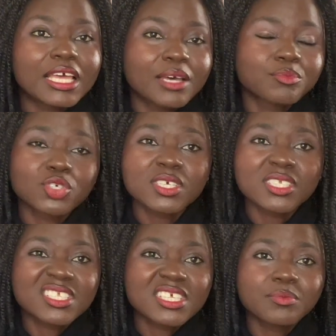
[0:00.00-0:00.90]
I'm sure it's
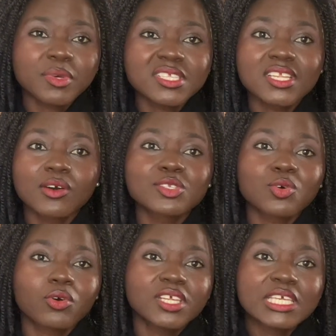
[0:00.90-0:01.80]
the same person that was
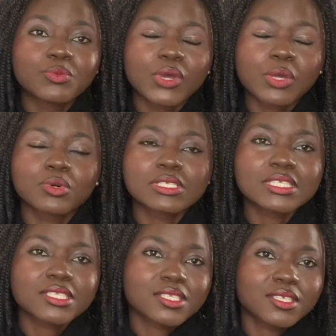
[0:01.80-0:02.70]
calling him when he was
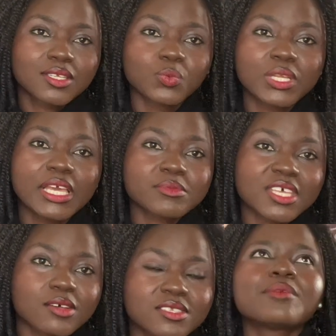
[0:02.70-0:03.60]
sitting in William's
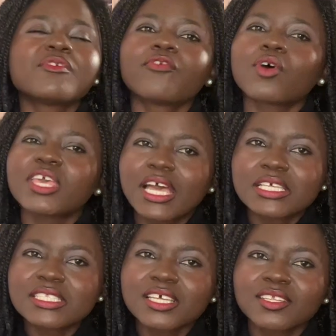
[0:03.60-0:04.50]
house. Before he
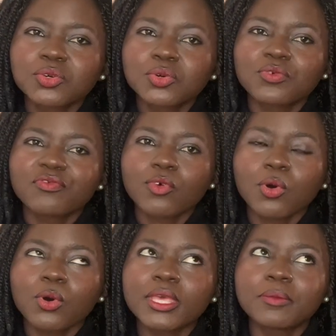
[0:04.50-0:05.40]
answered the
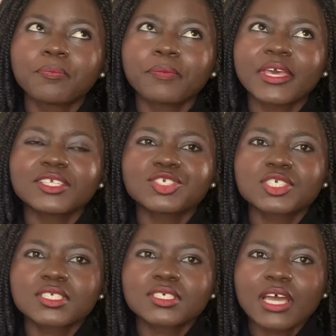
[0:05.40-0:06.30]
call, he
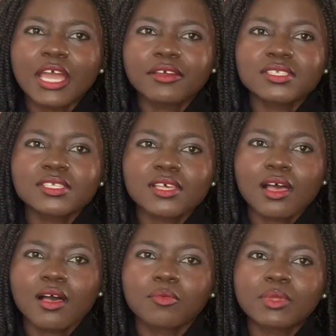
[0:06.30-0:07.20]
pinched Iris's
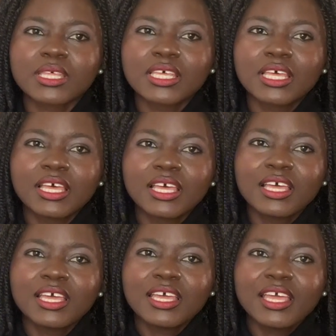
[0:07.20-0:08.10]
arm
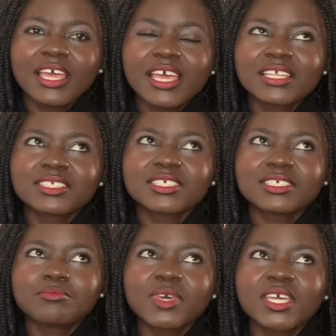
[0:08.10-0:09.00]
and
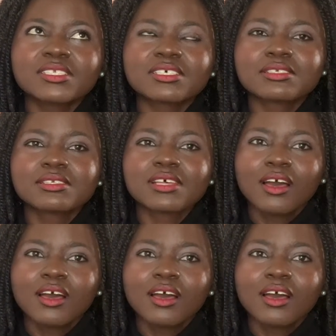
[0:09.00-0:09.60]
she made this